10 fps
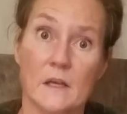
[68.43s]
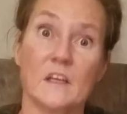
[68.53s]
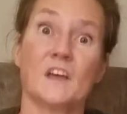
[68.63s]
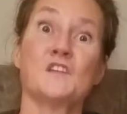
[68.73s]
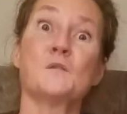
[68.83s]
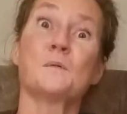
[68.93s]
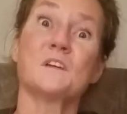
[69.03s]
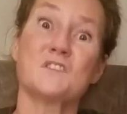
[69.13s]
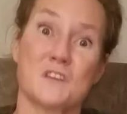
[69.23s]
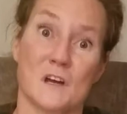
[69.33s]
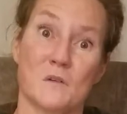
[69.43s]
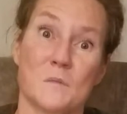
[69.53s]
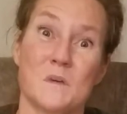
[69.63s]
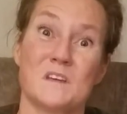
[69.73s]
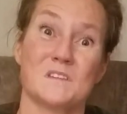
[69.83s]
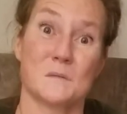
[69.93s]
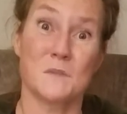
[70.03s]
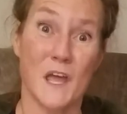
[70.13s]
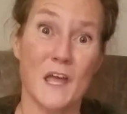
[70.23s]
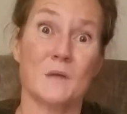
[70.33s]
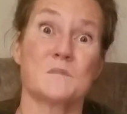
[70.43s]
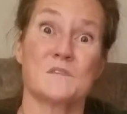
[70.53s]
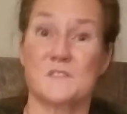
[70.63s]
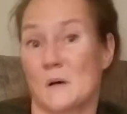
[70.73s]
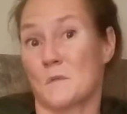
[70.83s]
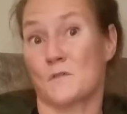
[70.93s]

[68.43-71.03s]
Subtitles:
Can you please share with me some names of some